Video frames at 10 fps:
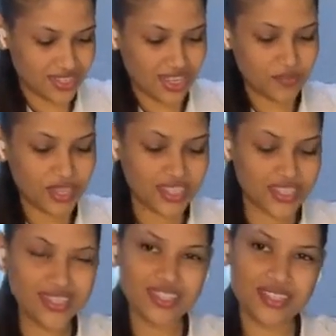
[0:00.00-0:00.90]
and
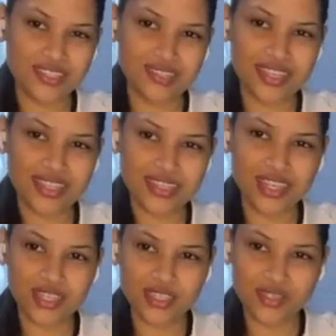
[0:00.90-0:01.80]
because it's
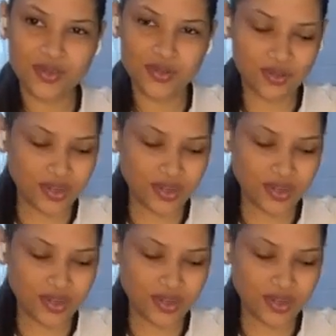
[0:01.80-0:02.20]
cut so